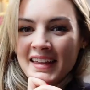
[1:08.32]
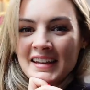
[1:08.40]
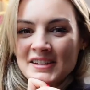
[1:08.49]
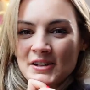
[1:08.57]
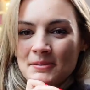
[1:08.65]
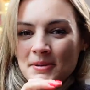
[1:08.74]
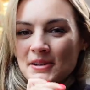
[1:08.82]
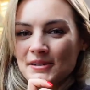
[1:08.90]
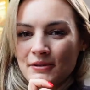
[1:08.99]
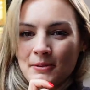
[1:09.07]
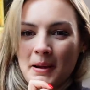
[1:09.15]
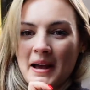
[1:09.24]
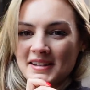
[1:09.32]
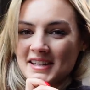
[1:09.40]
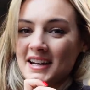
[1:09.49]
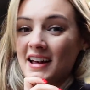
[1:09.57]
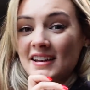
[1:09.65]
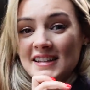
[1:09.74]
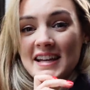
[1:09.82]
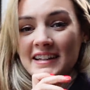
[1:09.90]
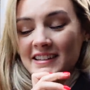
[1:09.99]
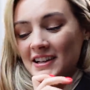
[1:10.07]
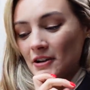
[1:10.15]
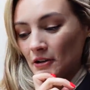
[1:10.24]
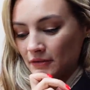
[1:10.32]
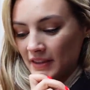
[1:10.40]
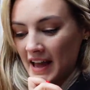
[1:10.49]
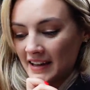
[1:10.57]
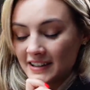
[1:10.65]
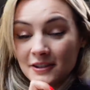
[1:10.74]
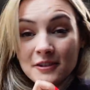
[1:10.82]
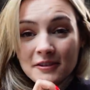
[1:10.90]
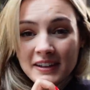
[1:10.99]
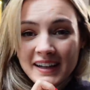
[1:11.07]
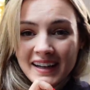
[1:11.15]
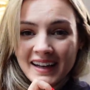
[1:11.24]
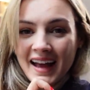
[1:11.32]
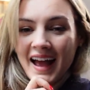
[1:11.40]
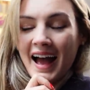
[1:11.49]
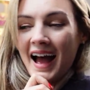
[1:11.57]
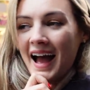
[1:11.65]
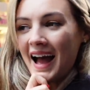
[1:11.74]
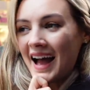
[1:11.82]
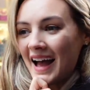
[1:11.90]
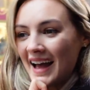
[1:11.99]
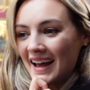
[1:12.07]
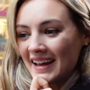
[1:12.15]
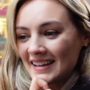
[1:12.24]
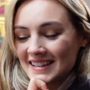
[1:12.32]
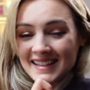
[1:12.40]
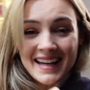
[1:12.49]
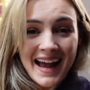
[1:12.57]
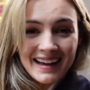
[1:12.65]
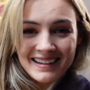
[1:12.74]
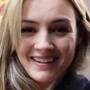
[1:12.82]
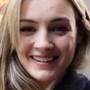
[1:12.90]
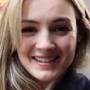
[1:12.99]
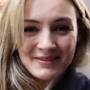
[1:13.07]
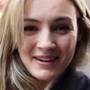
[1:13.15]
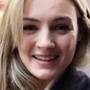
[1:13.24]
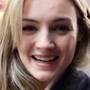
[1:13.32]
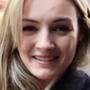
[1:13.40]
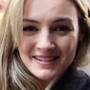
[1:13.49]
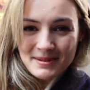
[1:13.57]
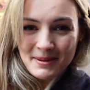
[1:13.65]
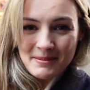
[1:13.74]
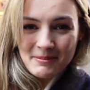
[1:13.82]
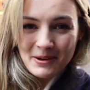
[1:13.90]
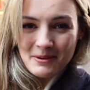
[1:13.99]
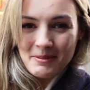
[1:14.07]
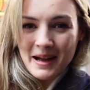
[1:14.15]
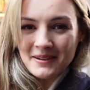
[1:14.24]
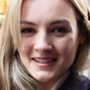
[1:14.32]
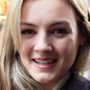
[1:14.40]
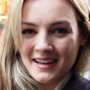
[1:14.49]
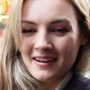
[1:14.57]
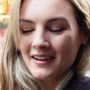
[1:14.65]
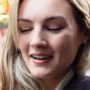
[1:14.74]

They do beautiful personalisation of their jewellery and yeah, going to find out a bit more about it.